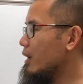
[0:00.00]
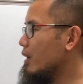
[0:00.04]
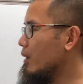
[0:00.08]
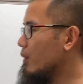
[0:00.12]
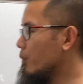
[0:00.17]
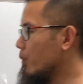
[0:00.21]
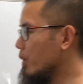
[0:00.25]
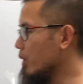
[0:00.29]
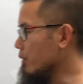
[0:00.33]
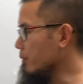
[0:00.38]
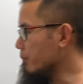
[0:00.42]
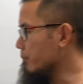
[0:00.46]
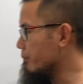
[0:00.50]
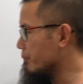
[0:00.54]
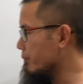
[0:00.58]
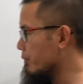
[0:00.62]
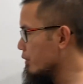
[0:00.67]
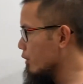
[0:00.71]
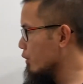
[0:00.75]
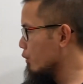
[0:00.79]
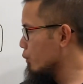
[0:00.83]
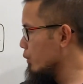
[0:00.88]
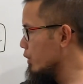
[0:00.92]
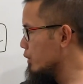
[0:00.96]
Well,
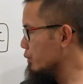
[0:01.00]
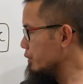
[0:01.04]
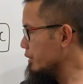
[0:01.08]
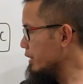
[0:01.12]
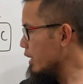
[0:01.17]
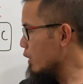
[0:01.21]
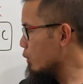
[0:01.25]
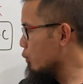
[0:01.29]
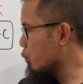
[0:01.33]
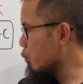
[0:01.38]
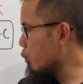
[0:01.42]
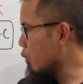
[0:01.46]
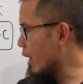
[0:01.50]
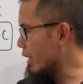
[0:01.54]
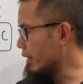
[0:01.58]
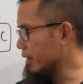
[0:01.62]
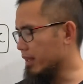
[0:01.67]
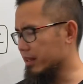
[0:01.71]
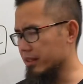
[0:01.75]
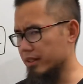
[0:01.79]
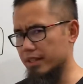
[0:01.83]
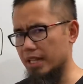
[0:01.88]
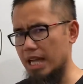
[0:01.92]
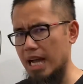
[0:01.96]
we look at 1
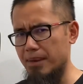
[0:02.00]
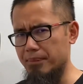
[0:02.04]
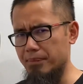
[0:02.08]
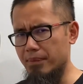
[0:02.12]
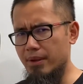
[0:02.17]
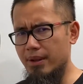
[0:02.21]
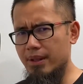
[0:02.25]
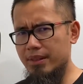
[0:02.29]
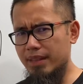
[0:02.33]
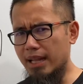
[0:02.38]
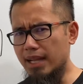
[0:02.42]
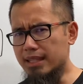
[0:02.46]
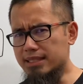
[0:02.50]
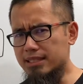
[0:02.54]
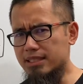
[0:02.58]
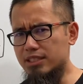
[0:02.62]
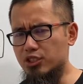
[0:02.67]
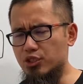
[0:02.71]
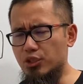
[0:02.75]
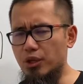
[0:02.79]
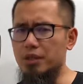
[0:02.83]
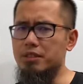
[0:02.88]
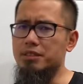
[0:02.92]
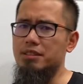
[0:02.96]
on the top, that's
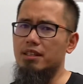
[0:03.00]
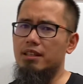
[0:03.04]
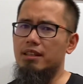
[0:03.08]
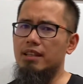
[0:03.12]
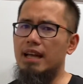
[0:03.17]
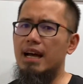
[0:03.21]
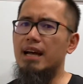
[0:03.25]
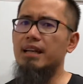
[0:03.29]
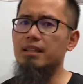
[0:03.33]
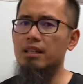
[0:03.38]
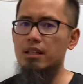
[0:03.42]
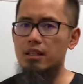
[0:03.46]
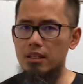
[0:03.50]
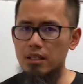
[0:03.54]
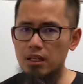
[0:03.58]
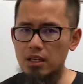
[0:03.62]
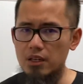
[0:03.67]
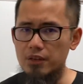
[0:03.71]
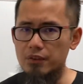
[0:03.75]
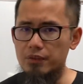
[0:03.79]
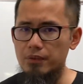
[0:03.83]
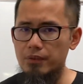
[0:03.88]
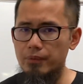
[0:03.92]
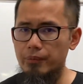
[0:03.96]
just not
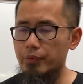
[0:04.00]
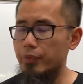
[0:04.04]
enough.